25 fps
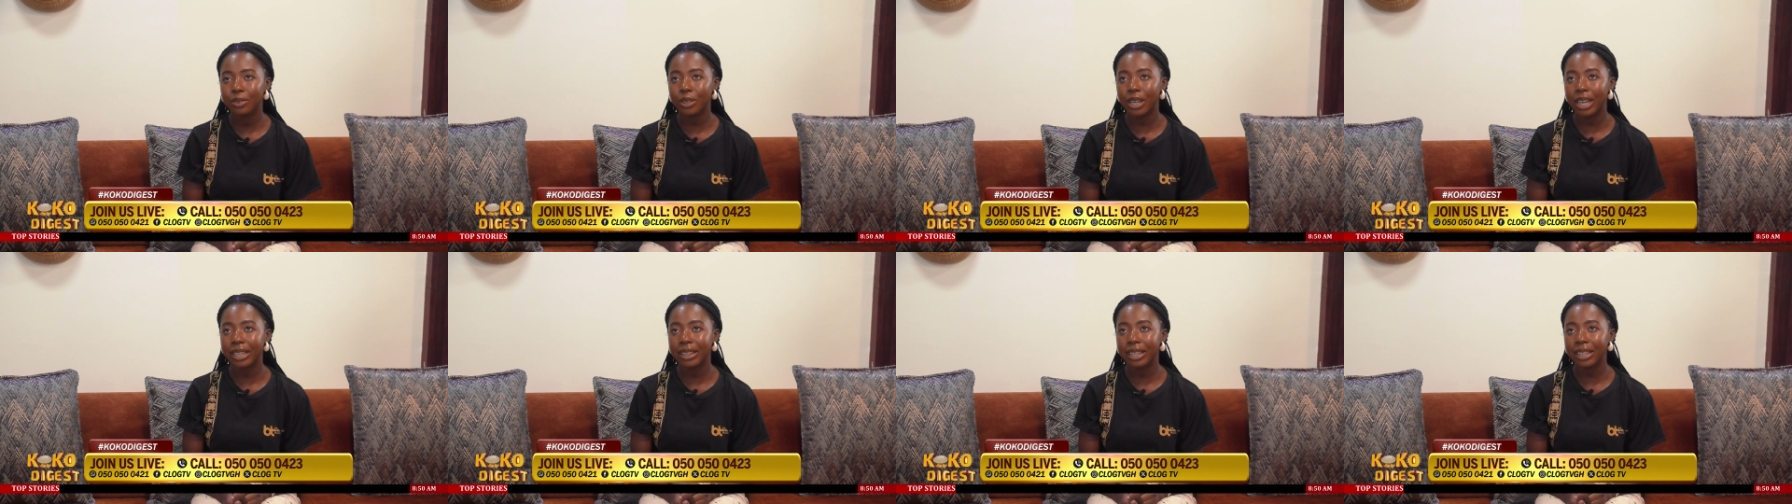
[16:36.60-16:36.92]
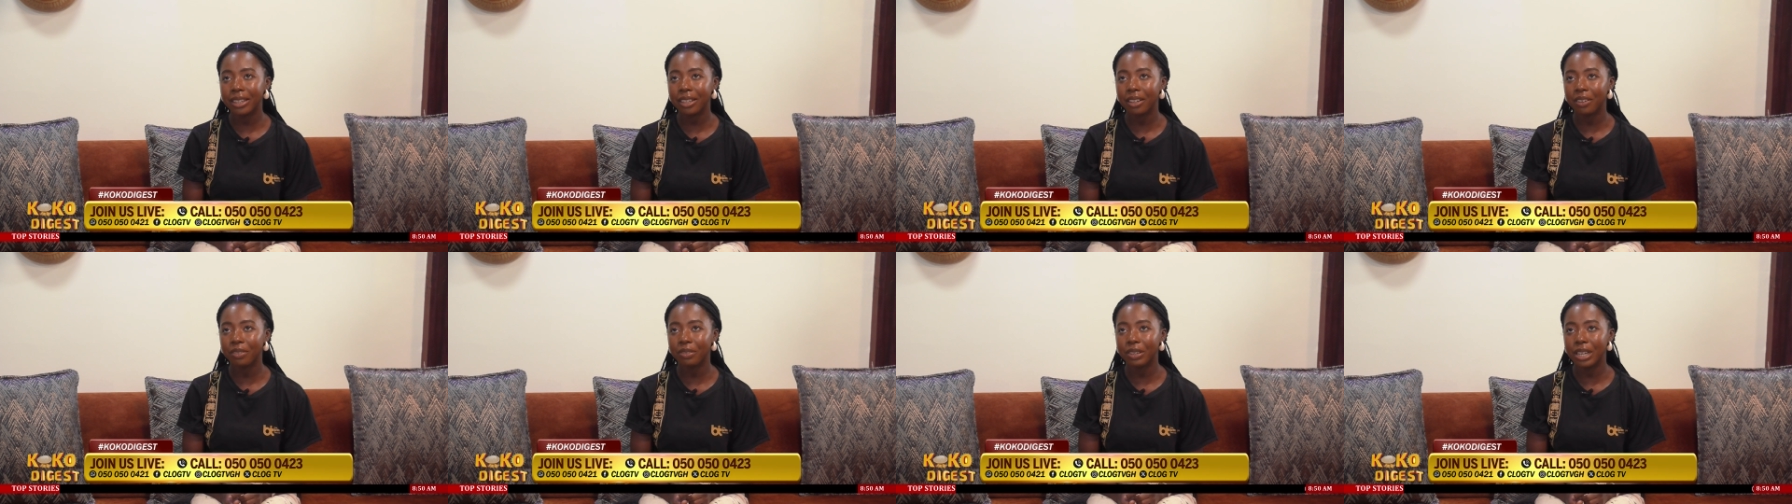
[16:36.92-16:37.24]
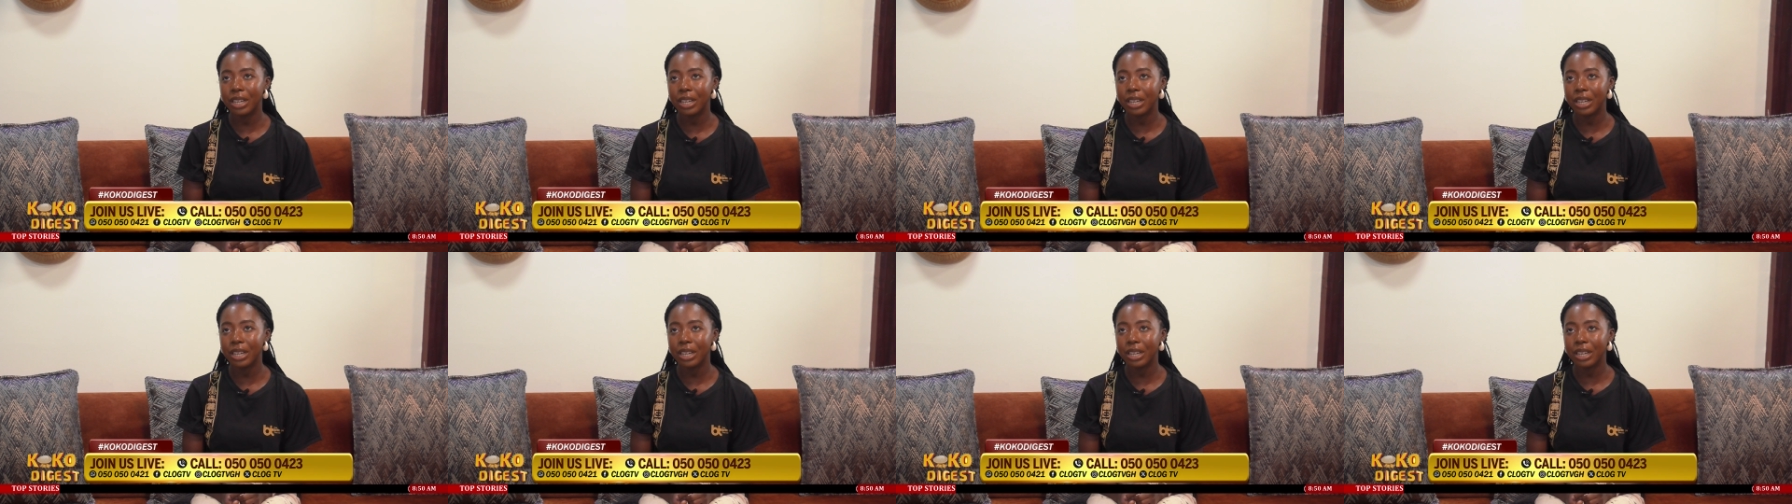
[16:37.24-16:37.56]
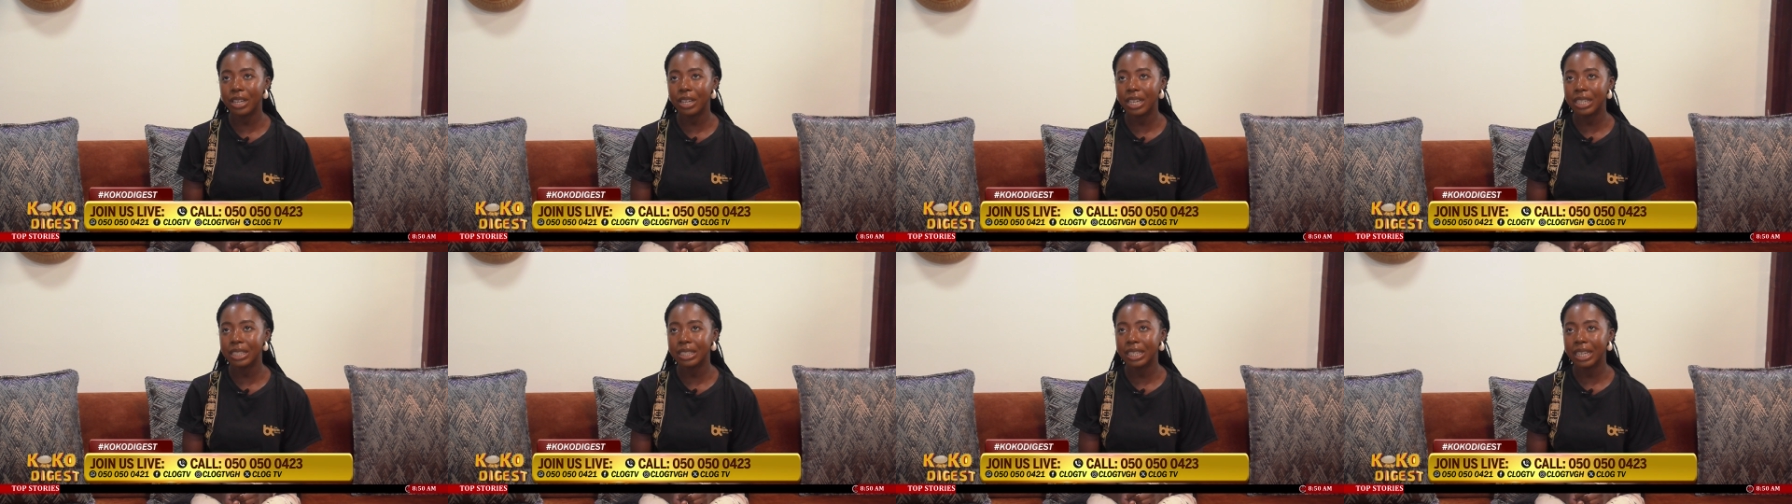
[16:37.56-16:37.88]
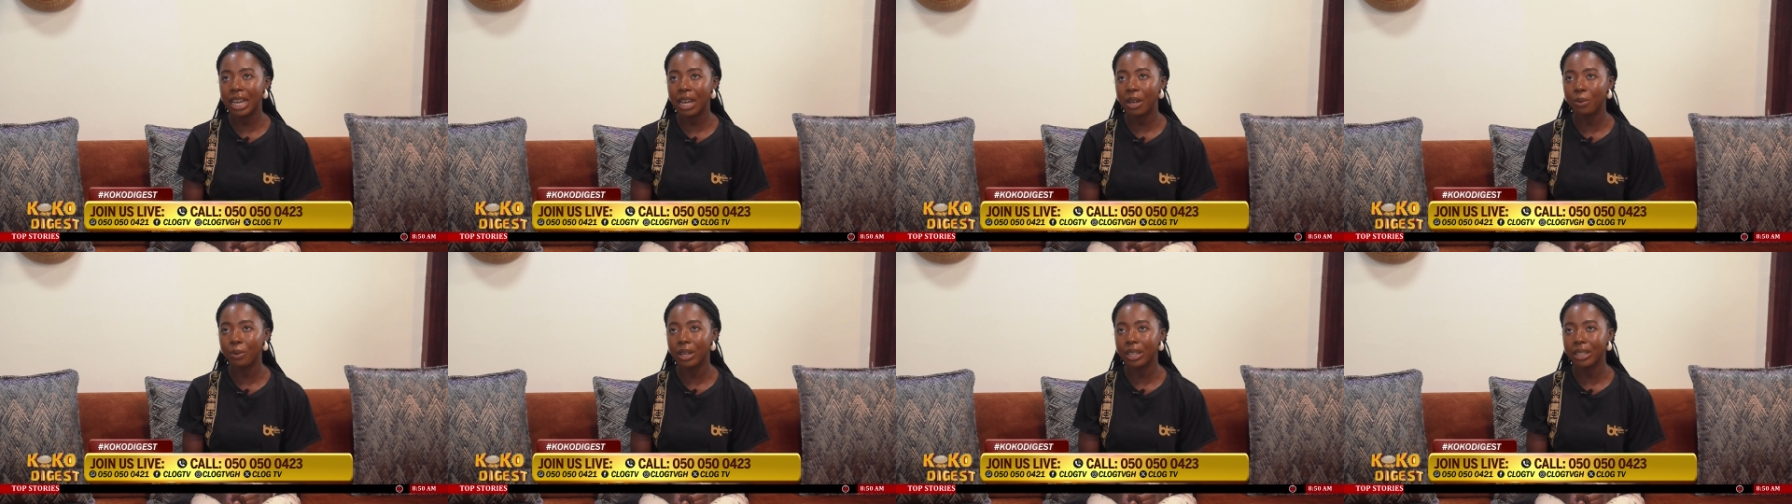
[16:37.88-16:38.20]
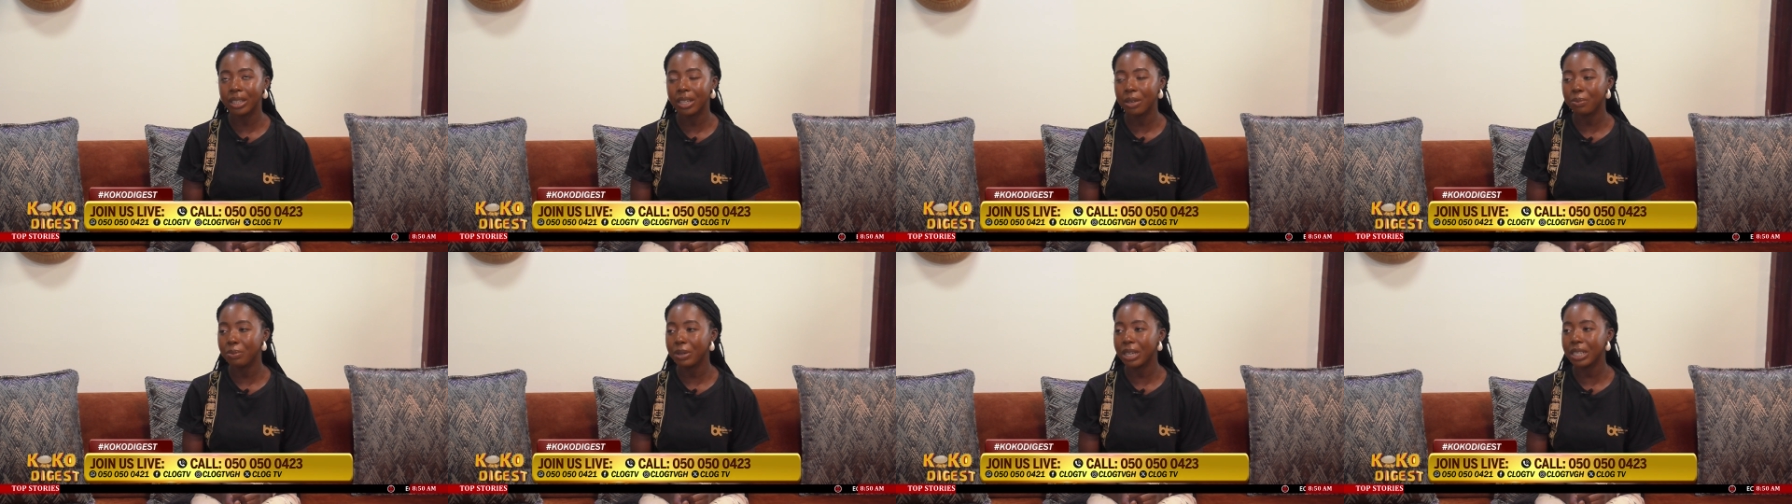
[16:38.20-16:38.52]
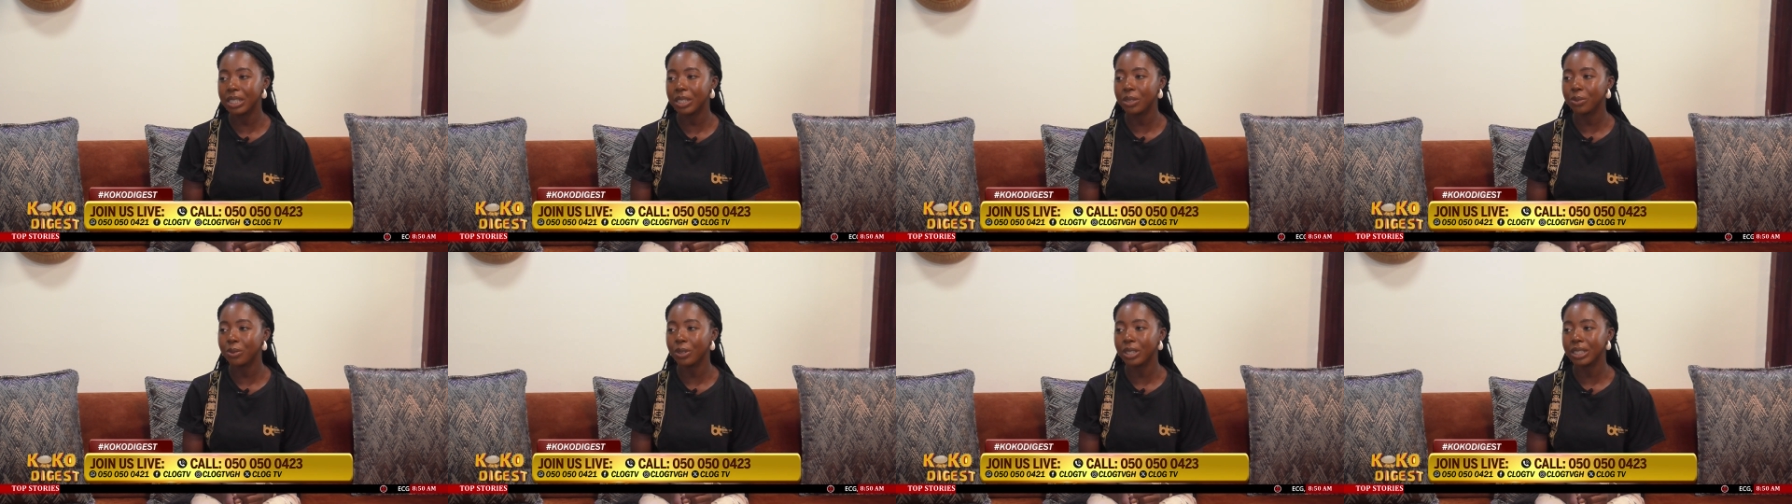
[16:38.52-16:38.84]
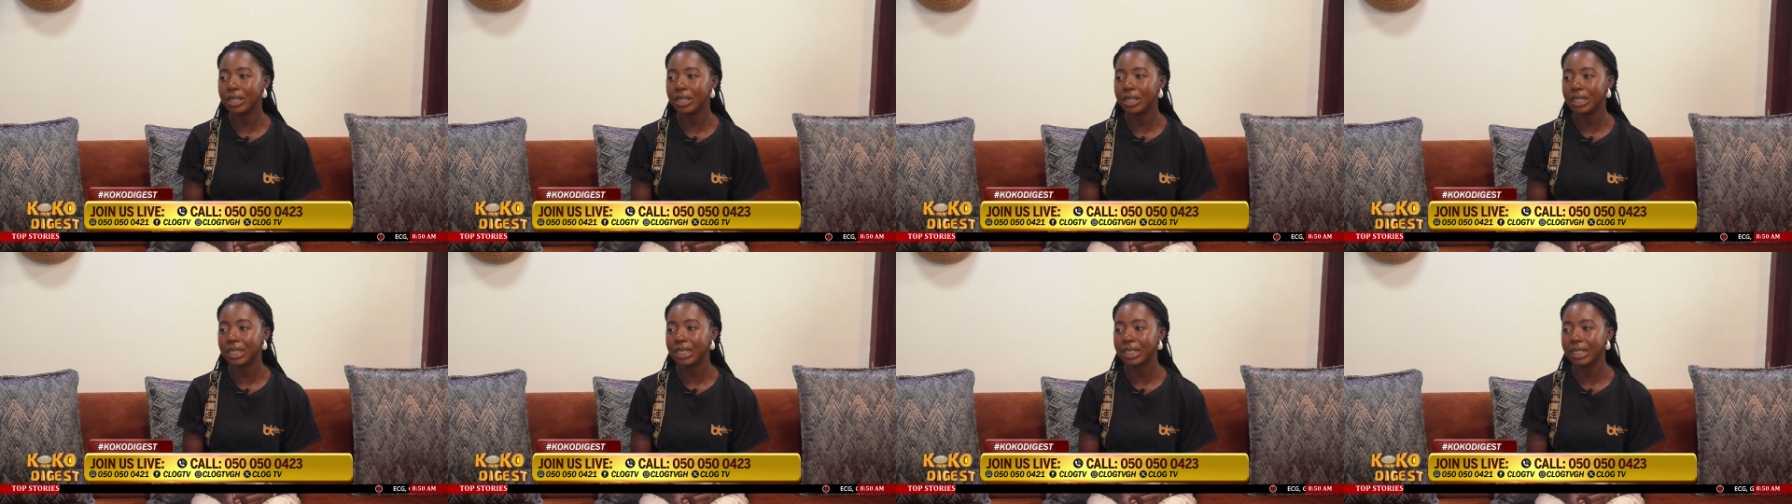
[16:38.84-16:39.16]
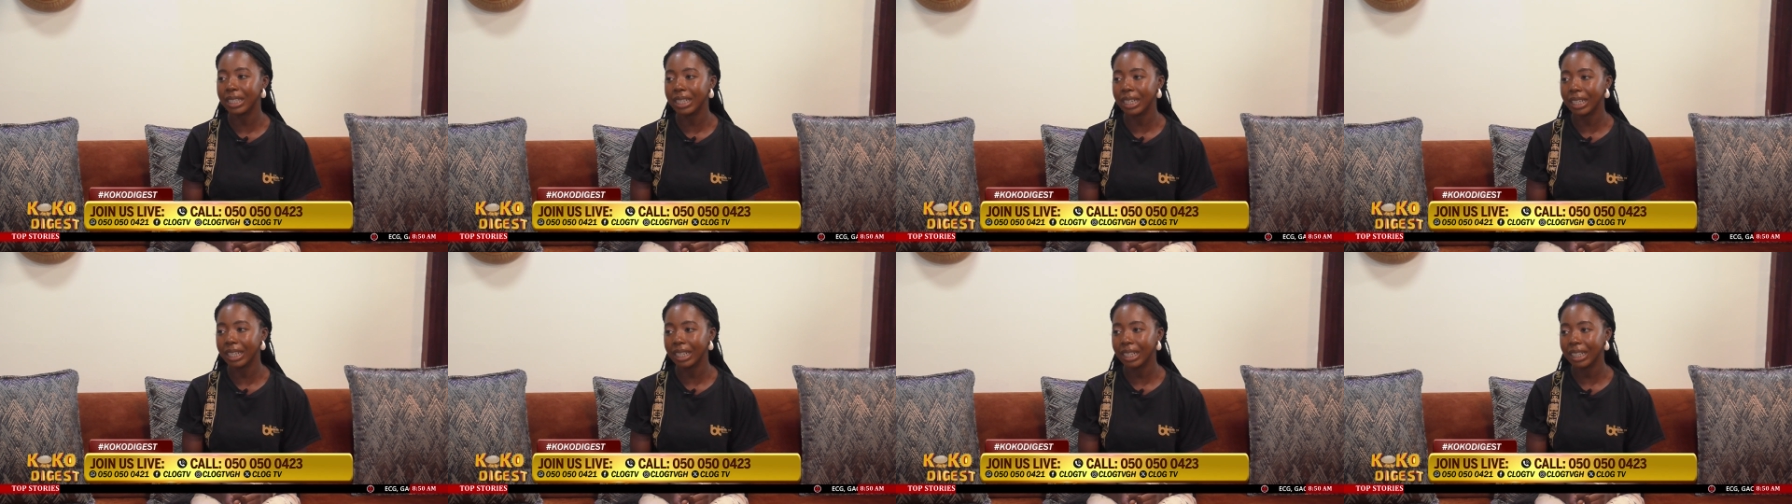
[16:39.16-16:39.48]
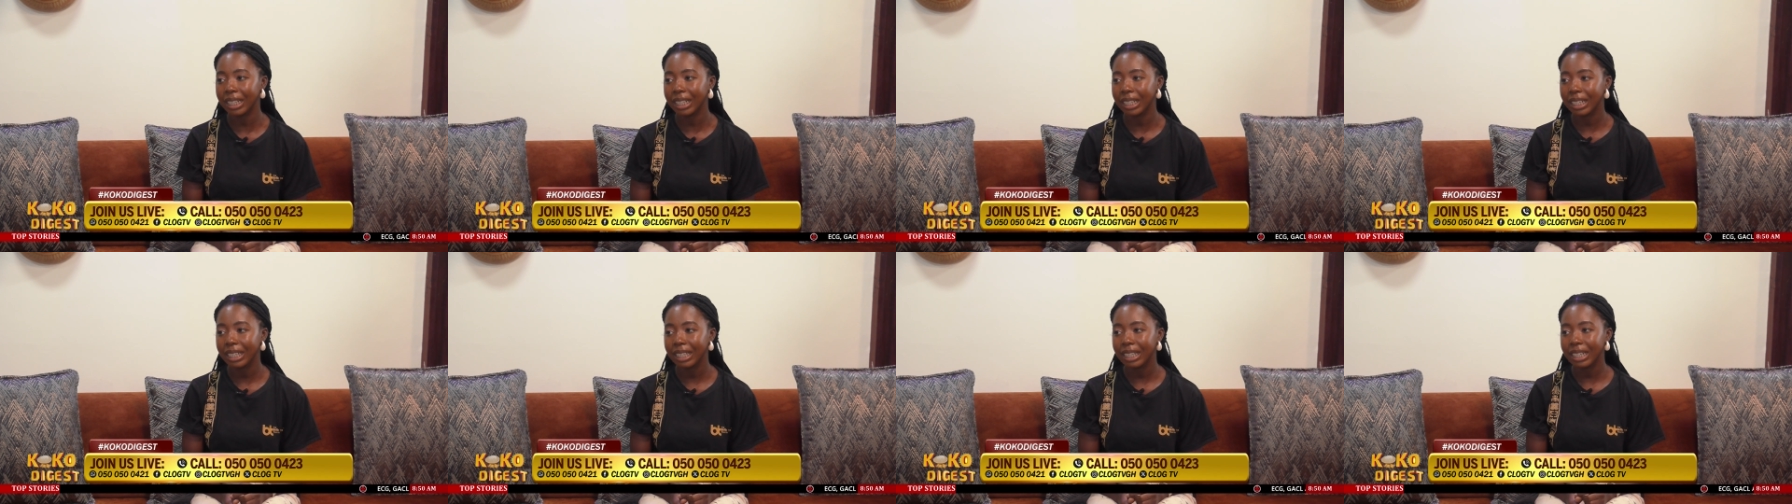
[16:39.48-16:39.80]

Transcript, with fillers: And so I think the first day I went, the person wasn't there.